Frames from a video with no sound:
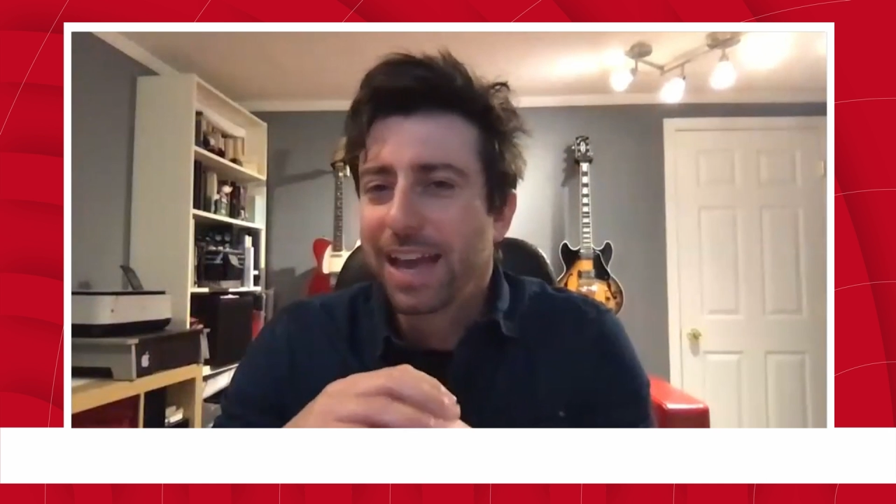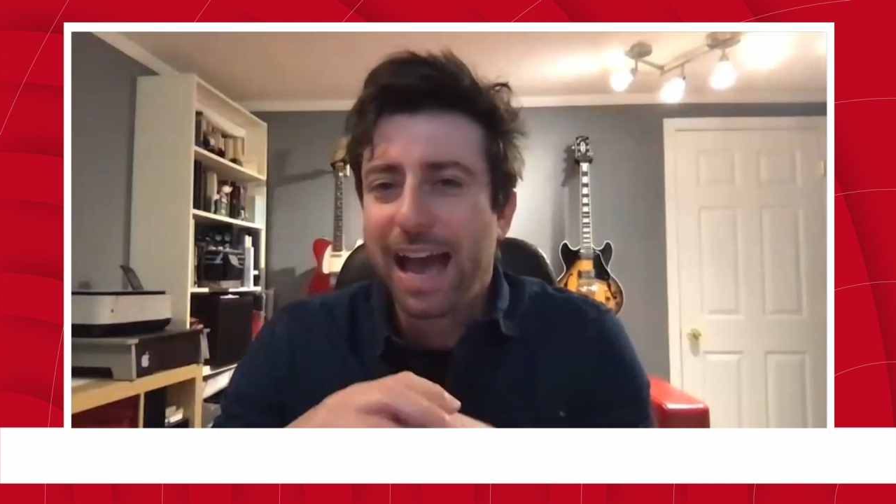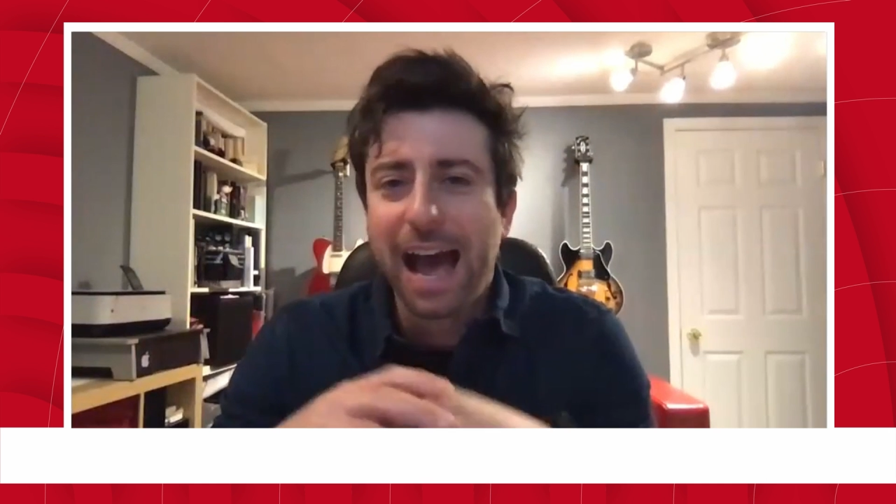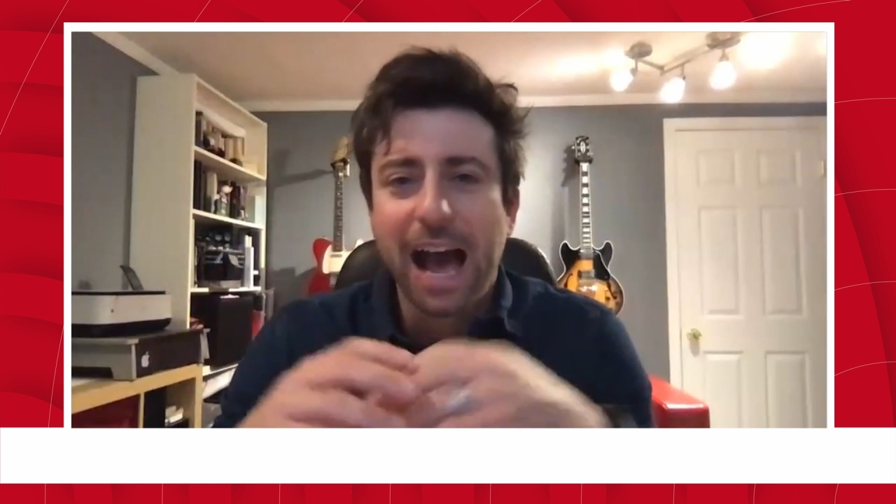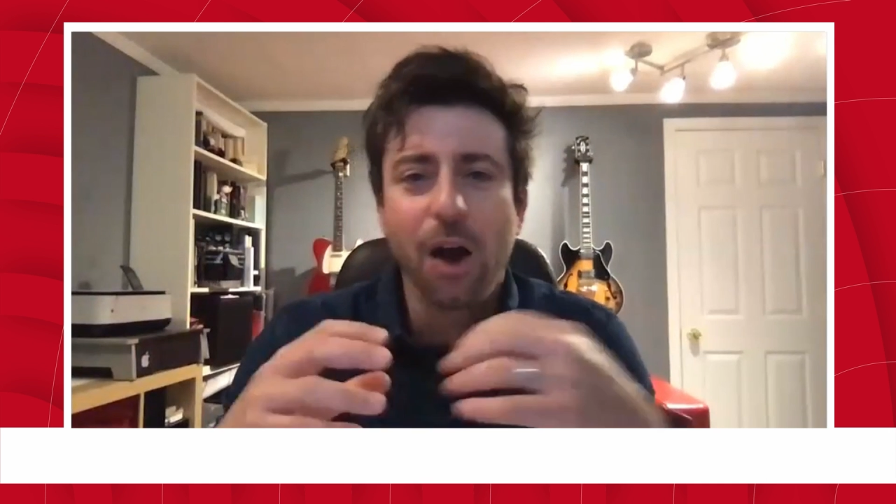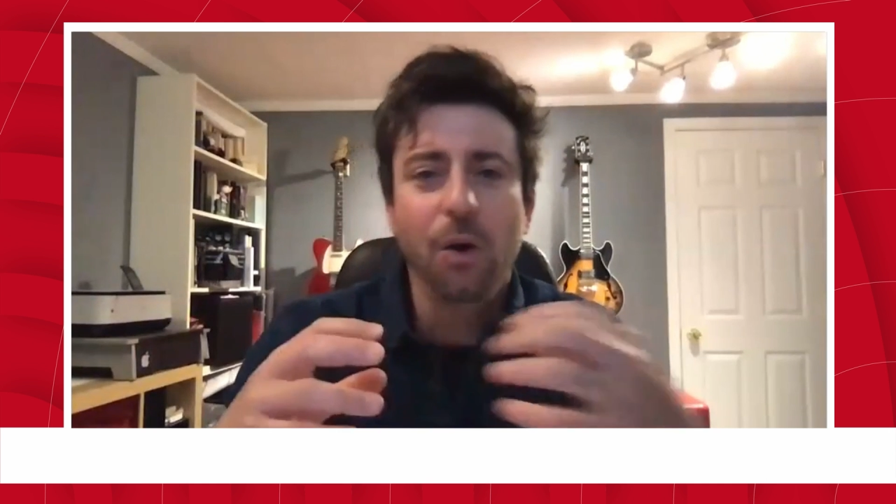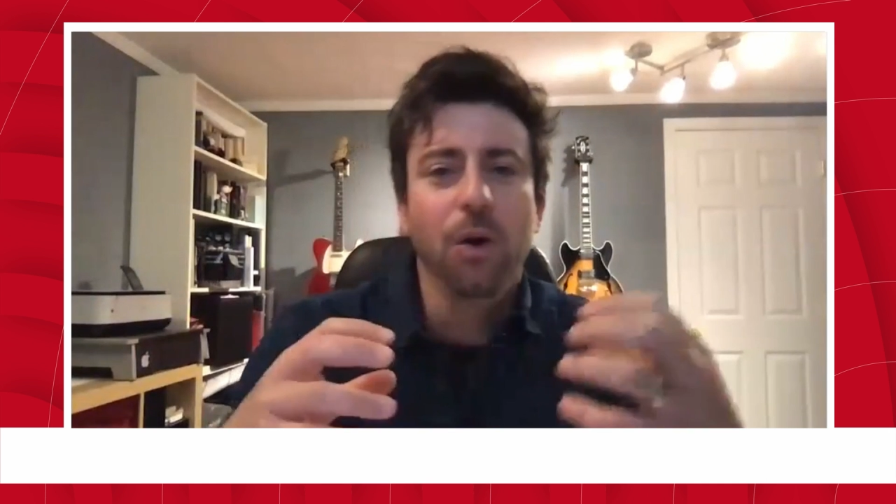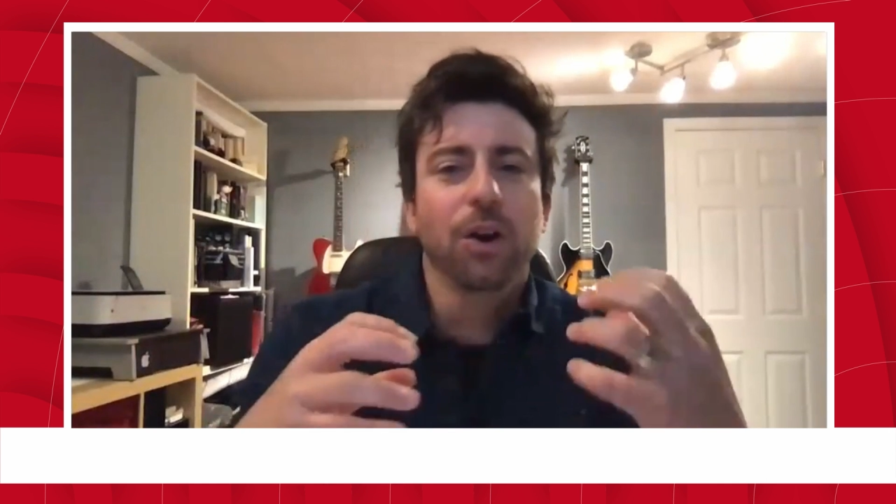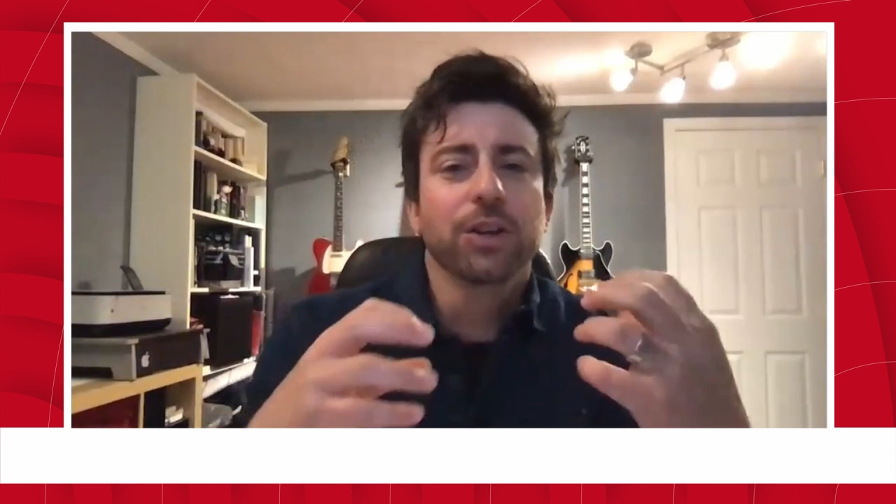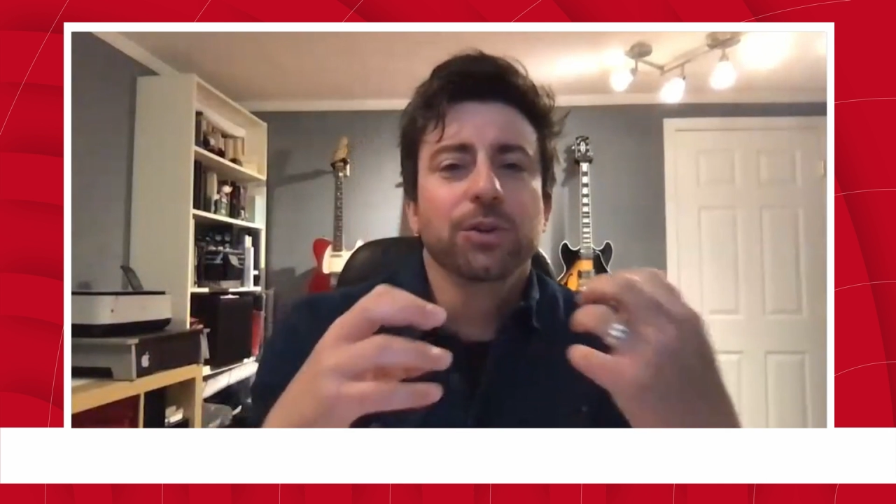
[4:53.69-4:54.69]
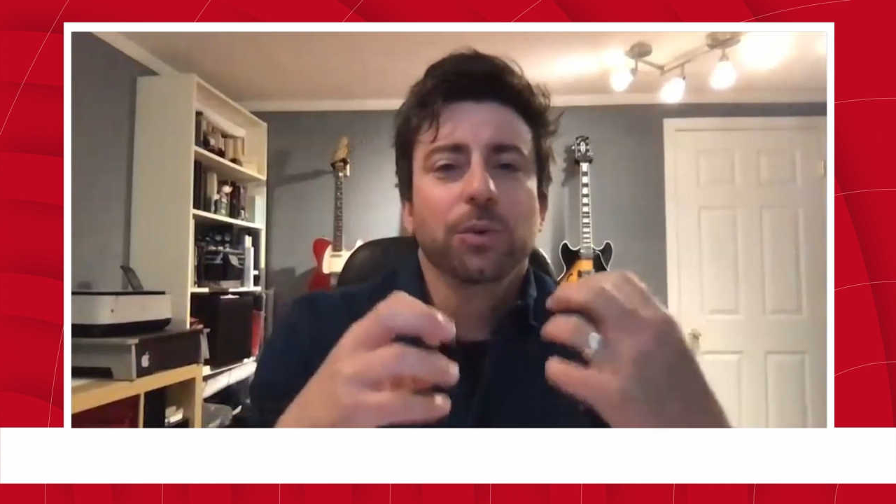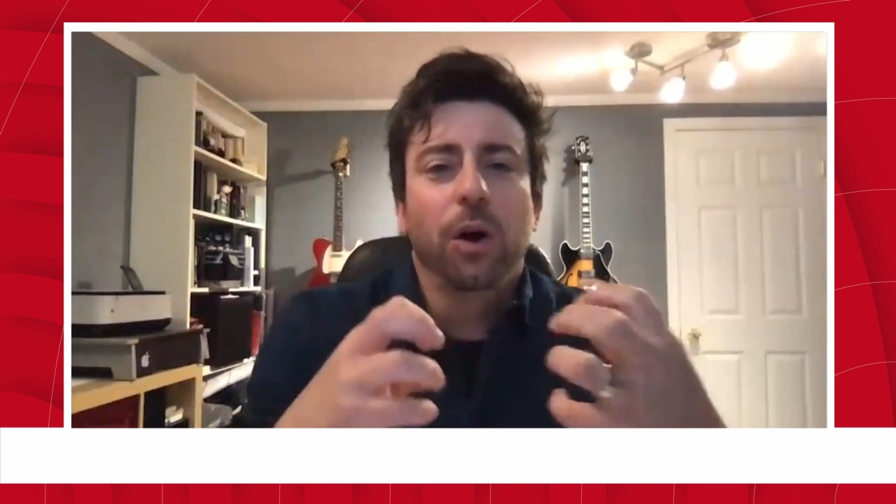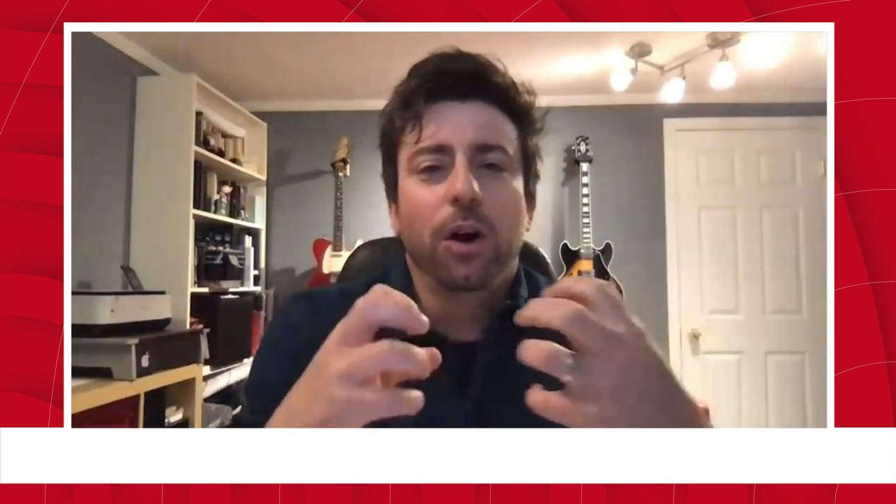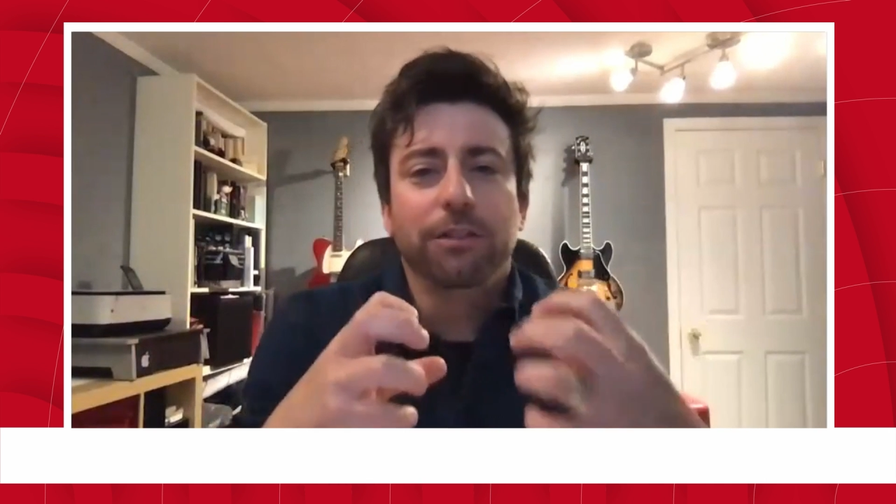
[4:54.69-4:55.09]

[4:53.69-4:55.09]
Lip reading: how are you all